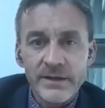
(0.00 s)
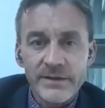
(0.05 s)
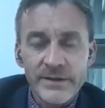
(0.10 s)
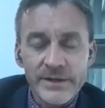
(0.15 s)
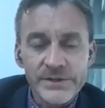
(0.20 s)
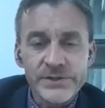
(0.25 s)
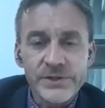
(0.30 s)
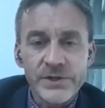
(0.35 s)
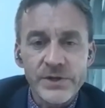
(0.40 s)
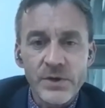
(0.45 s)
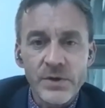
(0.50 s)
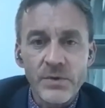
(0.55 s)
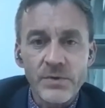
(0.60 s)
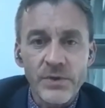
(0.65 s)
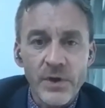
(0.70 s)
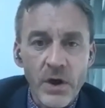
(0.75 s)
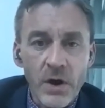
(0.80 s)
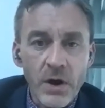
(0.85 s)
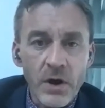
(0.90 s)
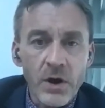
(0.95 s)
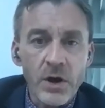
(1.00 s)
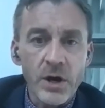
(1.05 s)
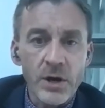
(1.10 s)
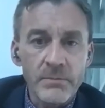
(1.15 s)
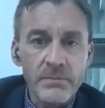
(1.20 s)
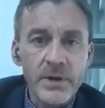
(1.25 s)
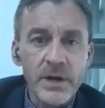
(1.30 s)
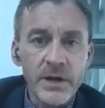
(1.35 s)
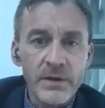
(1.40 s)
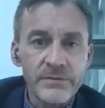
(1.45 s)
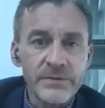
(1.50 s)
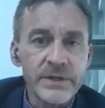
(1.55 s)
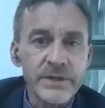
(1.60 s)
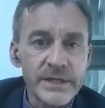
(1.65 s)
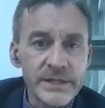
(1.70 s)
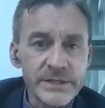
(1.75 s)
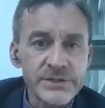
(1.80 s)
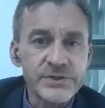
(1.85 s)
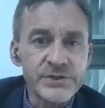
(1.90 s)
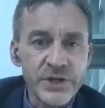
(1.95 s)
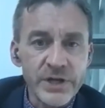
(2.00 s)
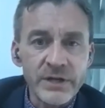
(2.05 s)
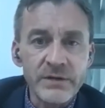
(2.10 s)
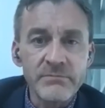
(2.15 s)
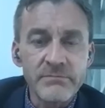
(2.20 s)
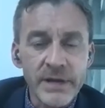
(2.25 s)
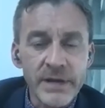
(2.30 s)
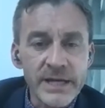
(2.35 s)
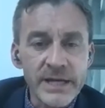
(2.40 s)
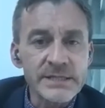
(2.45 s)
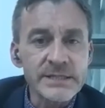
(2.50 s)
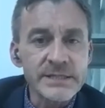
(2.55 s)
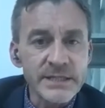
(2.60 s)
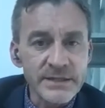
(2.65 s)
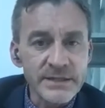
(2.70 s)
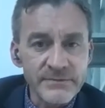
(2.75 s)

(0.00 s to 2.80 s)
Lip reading: that show the harm of these gene-based